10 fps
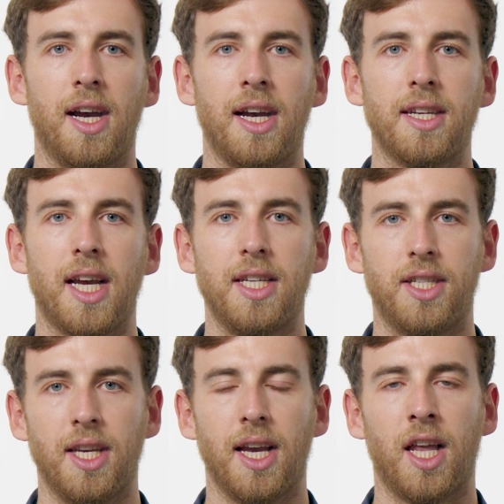and
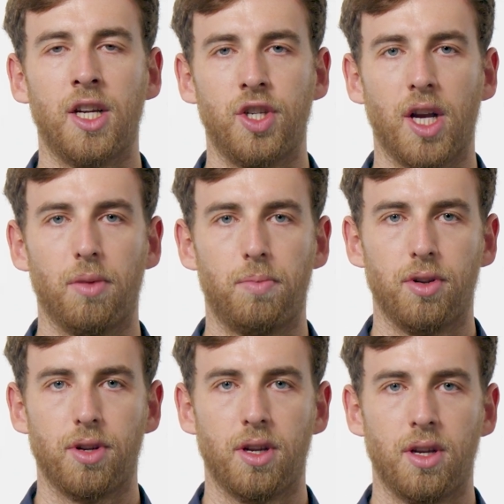AC energy
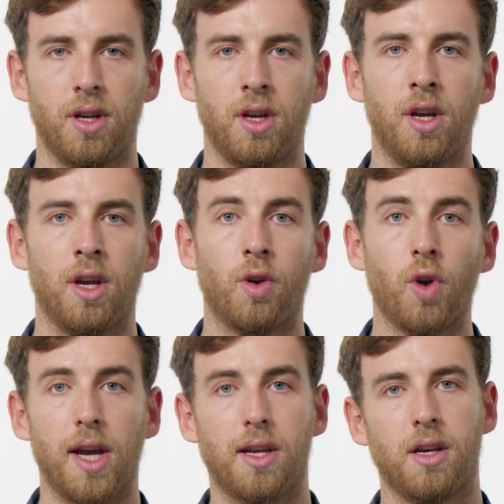output.
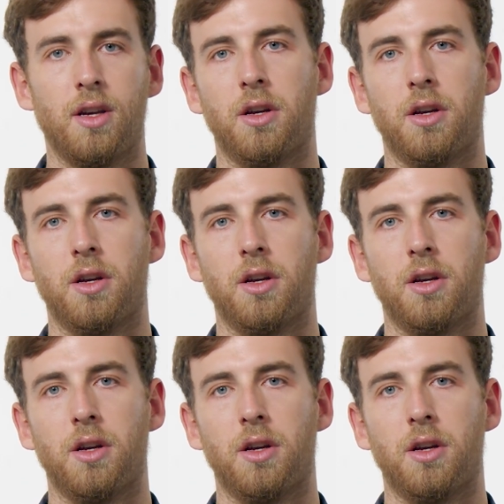Great!